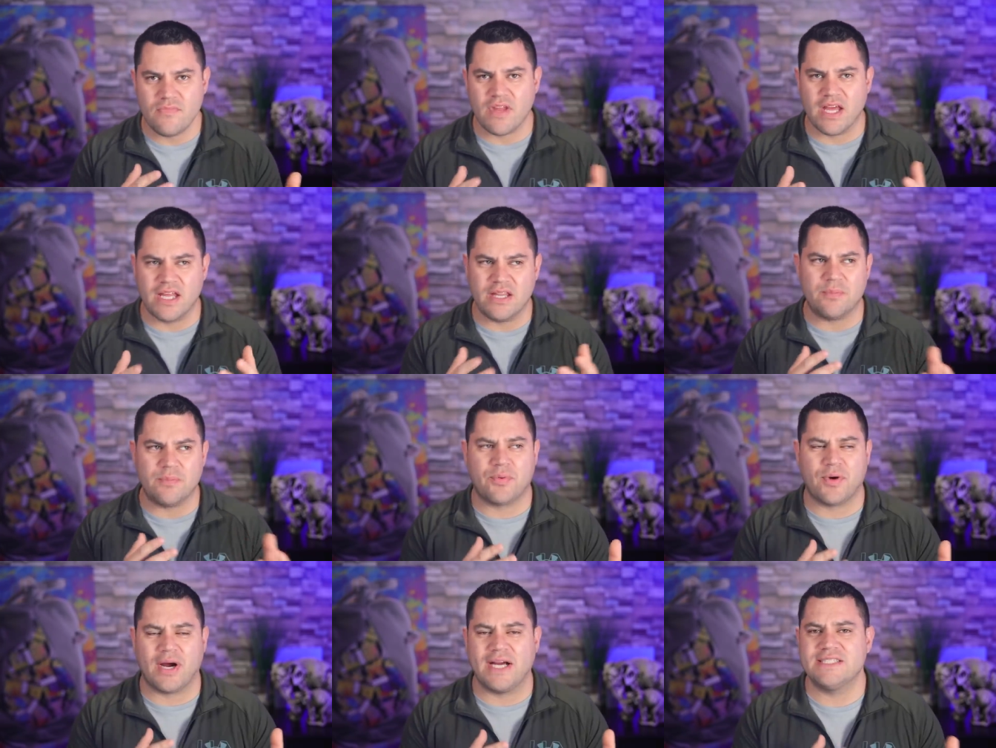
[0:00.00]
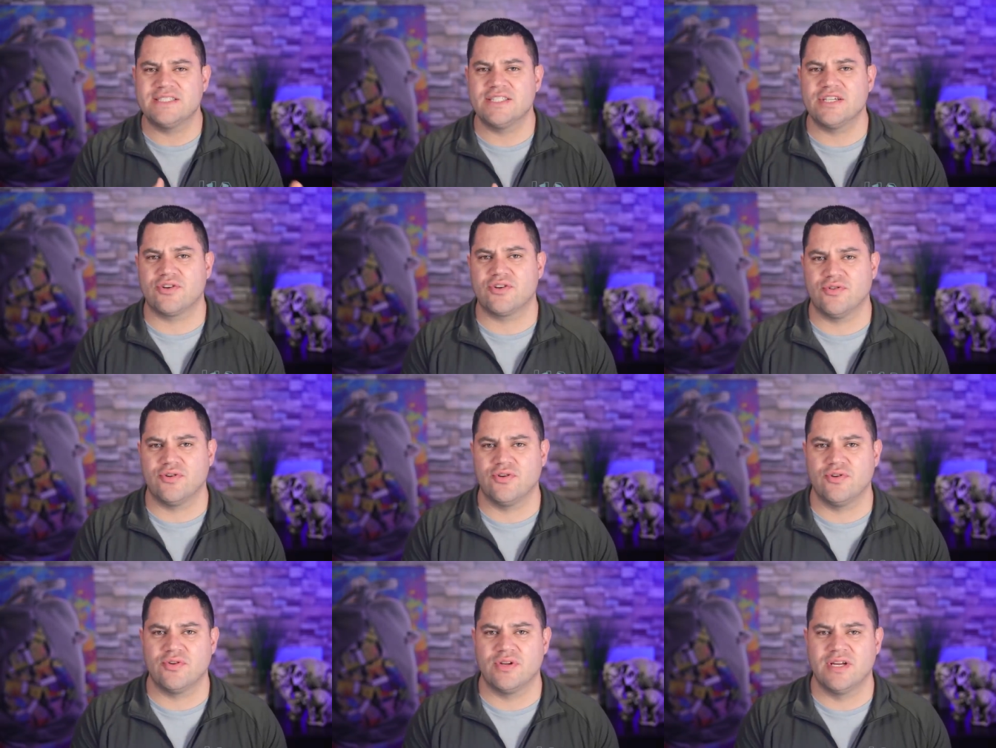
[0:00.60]
hey, the price in
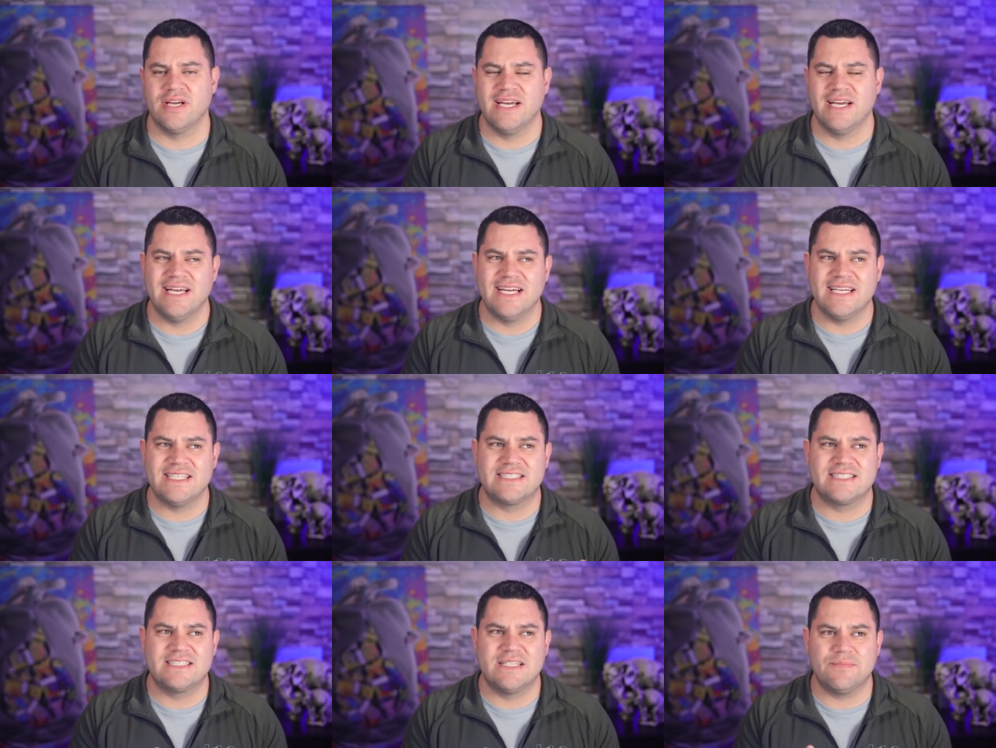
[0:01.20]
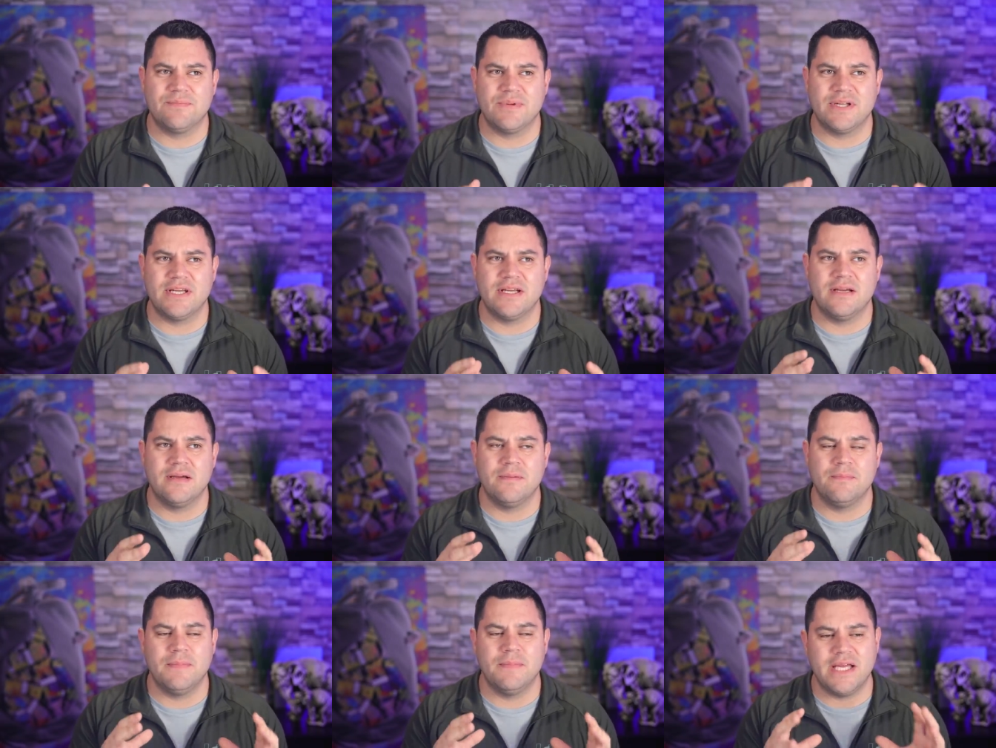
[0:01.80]
crude is
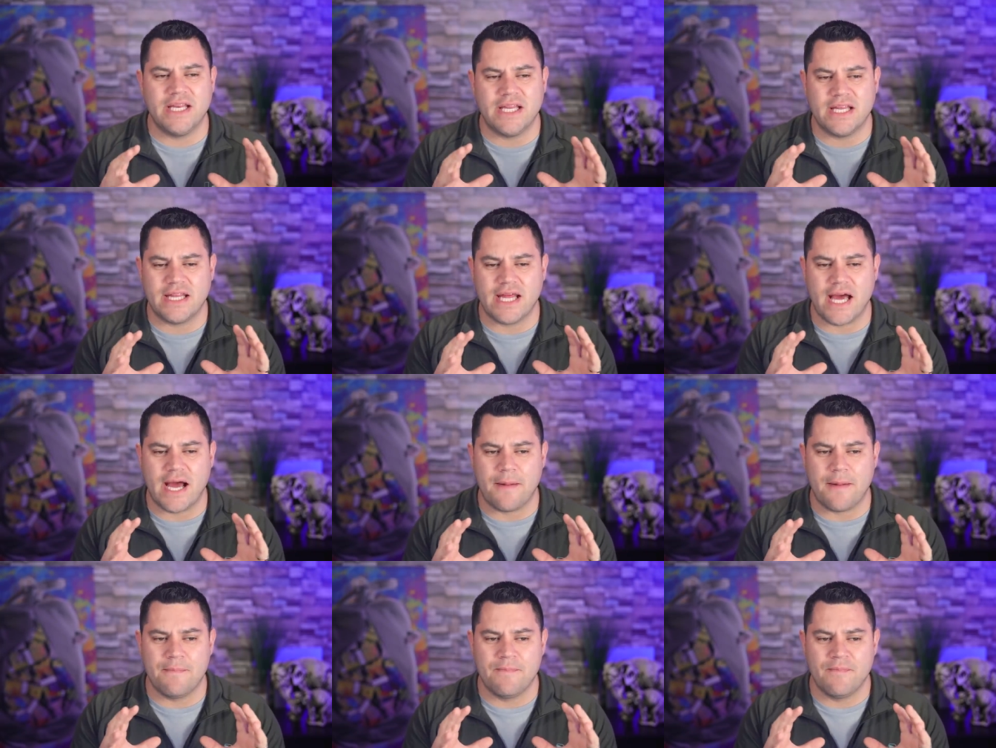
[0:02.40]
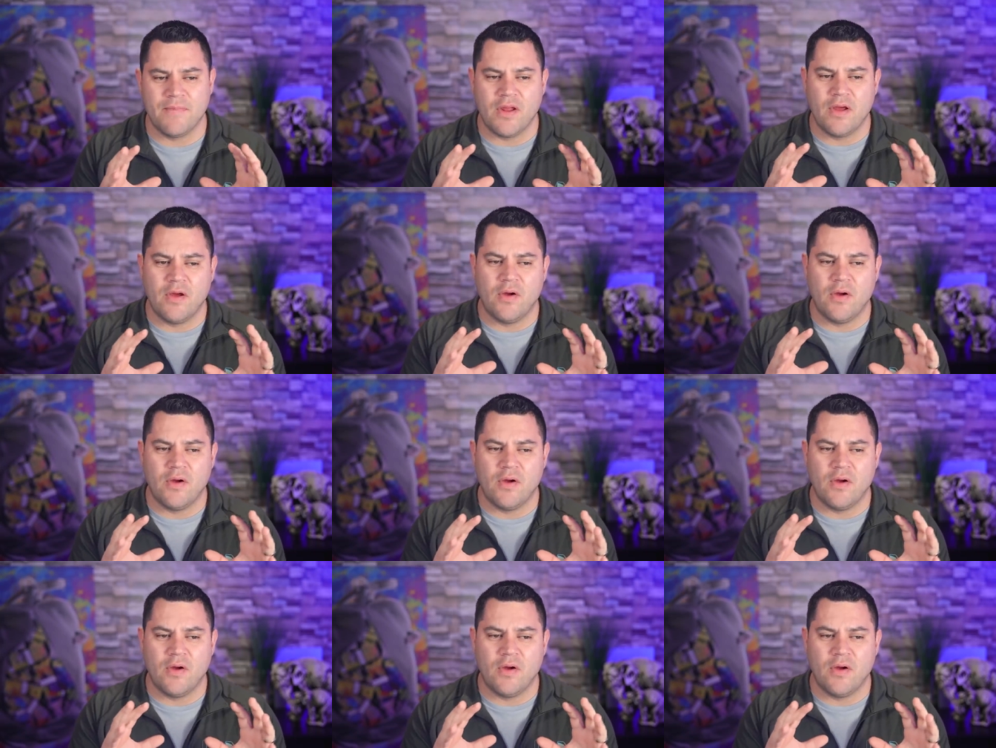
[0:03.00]
simply meaning that